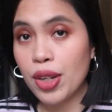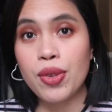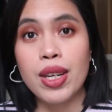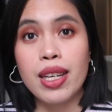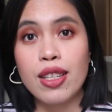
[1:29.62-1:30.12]
I'm
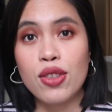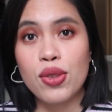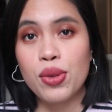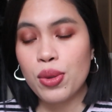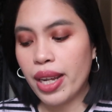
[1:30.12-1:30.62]
not really
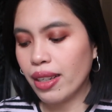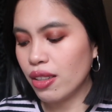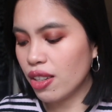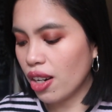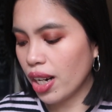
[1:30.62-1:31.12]
into
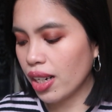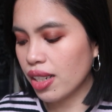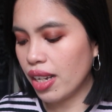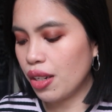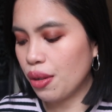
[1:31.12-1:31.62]
like
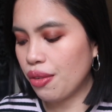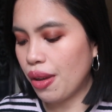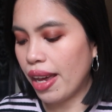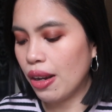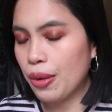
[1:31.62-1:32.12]
dark kind
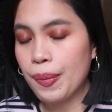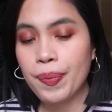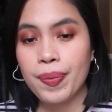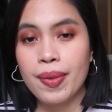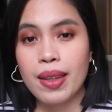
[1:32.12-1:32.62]
of eye look.
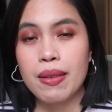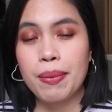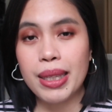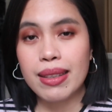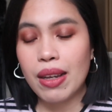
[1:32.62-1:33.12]

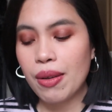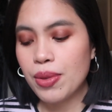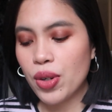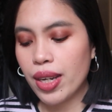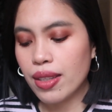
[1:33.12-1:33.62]
But now
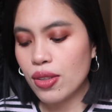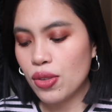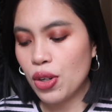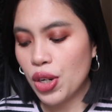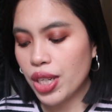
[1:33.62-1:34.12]
I'm trying
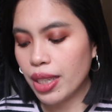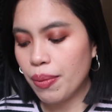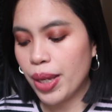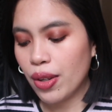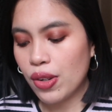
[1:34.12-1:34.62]
to learn
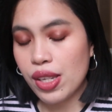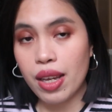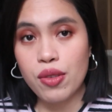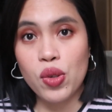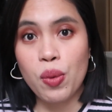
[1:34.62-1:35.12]
it
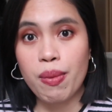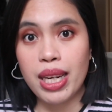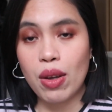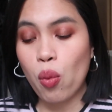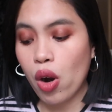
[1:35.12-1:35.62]
because I have so
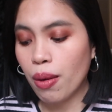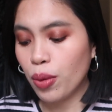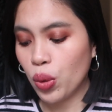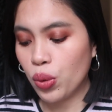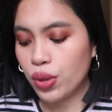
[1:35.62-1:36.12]
many
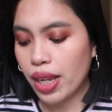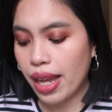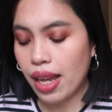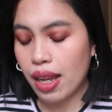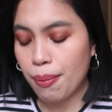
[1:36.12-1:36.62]
warm toned
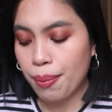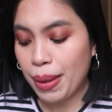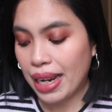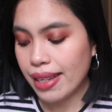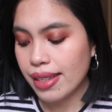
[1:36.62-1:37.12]

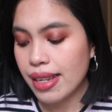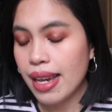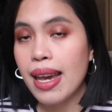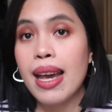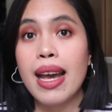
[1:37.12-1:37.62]
palettes,
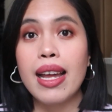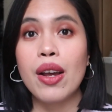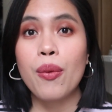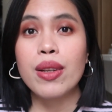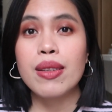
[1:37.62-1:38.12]

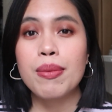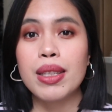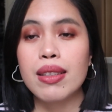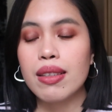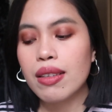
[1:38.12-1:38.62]
and I want a
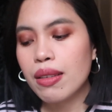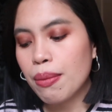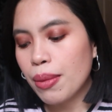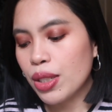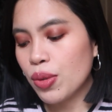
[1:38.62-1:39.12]
bit
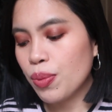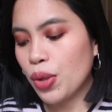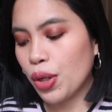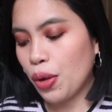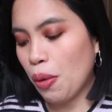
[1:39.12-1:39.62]
much
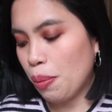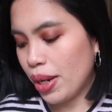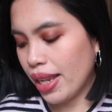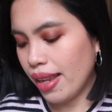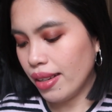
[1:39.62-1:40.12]
more
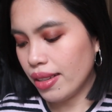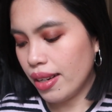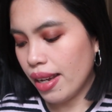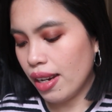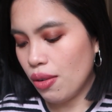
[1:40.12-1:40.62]

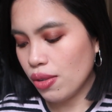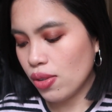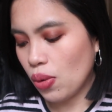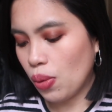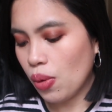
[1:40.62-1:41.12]
complicated eye
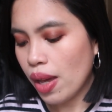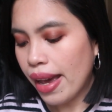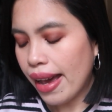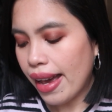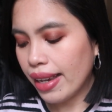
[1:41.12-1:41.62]
look. So
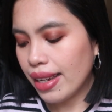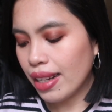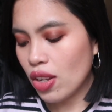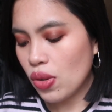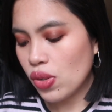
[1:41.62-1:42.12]
I
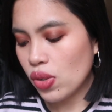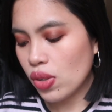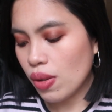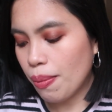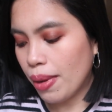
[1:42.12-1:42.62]
get
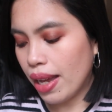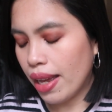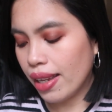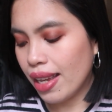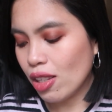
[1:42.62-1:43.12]

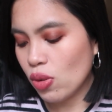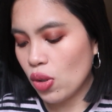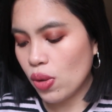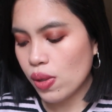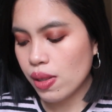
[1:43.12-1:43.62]

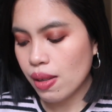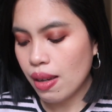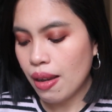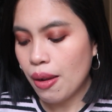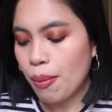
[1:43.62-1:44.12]
to use
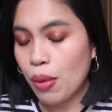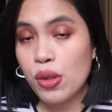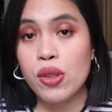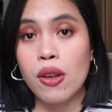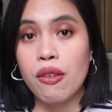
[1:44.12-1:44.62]

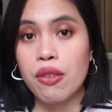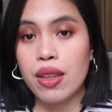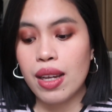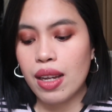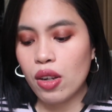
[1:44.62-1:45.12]
most
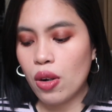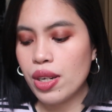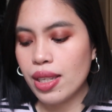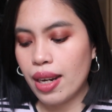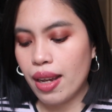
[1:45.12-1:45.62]
of the
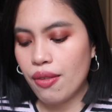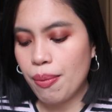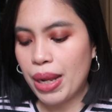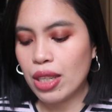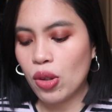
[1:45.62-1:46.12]
colors that I have
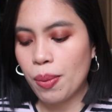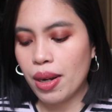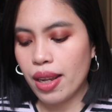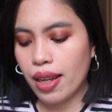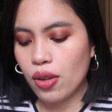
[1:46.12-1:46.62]
in palette.
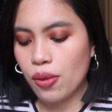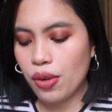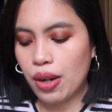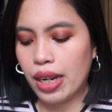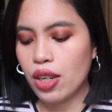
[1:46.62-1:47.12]
Normally I go
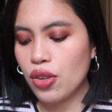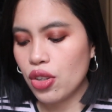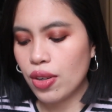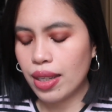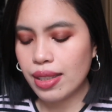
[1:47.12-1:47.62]
for like
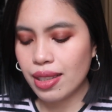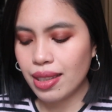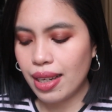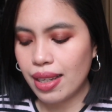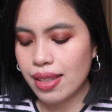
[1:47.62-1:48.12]
neutral
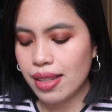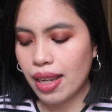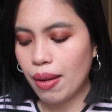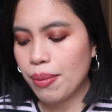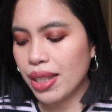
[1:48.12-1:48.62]

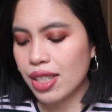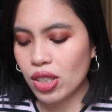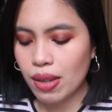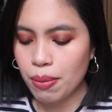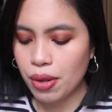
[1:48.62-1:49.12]
shades and a bit
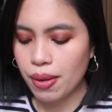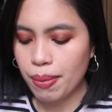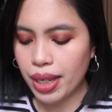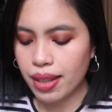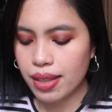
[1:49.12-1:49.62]

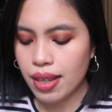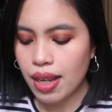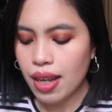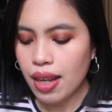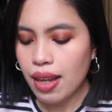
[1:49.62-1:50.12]
shimmer, but
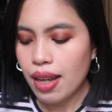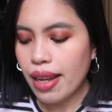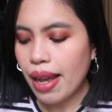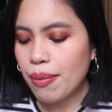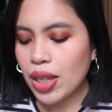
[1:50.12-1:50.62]

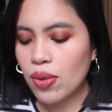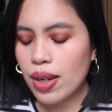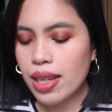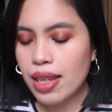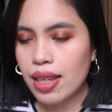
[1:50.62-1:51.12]
I'm
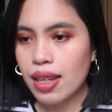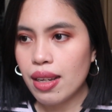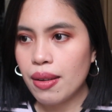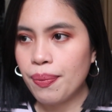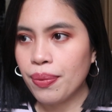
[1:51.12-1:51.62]
not really
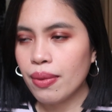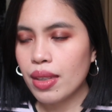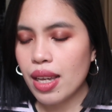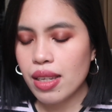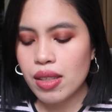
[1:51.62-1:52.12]

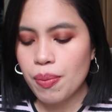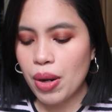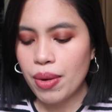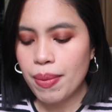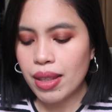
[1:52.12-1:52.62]

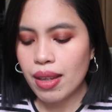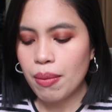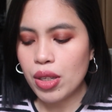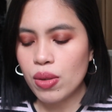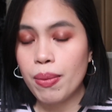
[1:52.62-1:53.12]

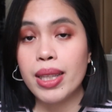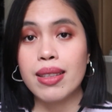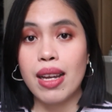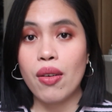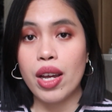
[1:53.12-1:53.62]
experimenting much.
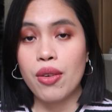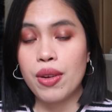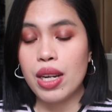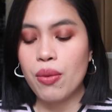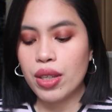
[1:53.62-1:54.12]
But now I
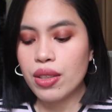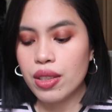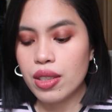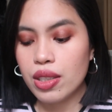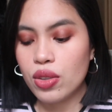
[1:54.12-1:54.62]
really
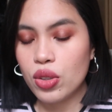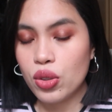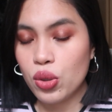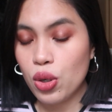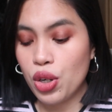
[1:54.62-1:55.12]
want
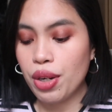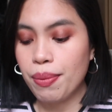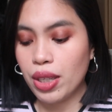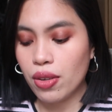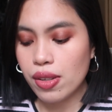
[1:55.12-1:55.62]
to
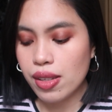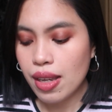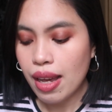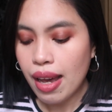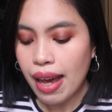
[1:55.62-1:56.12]
learn
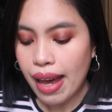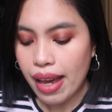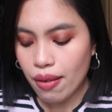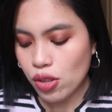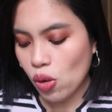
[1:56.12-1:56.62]
because
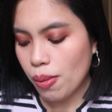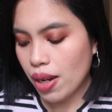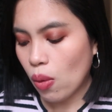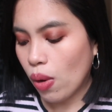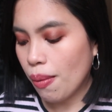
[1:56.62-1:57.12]
I have so
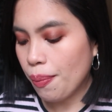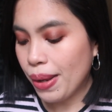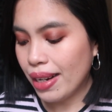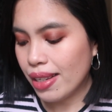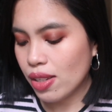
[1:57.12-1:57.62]
many warm
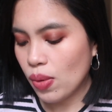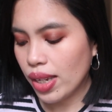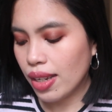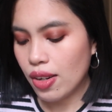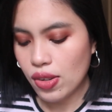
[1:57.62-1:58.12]
palettes,
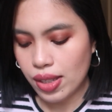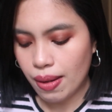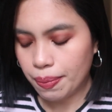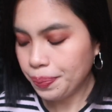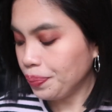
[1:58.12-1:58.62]
so I can use
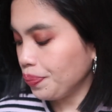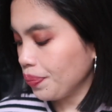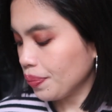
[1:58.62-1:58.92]
them.